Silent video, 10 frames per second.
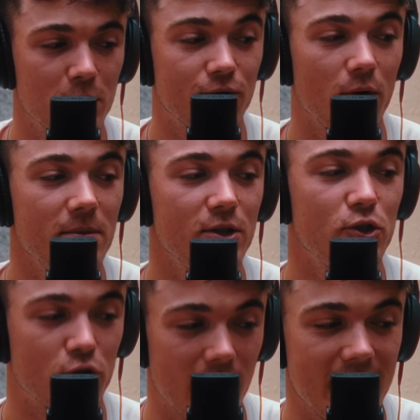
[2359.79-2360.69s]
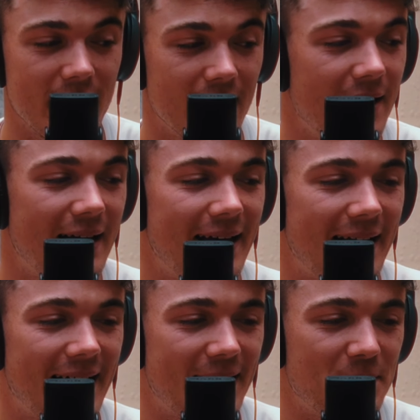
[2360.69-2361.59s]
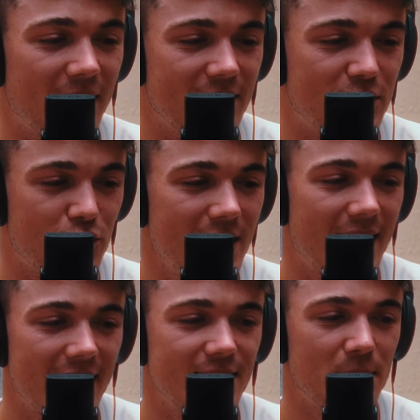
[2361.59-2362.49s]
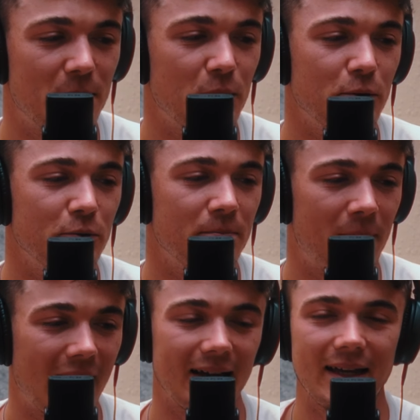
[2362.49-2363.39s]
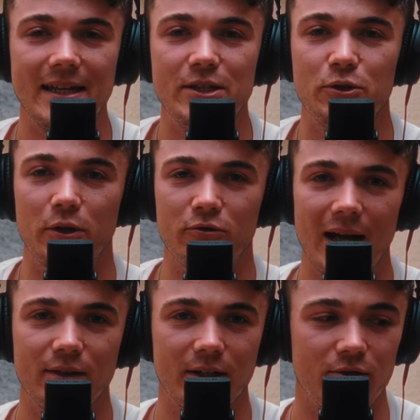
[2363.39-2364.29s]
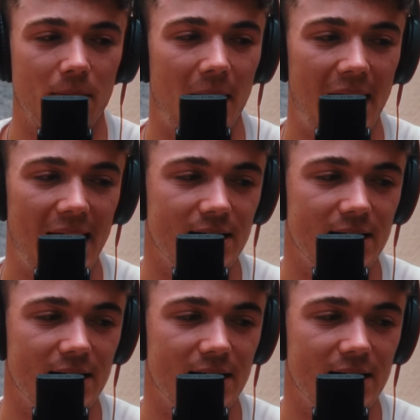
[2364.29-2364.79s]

from the tree. Um, and the tree kicks the ball back into a ground under repair.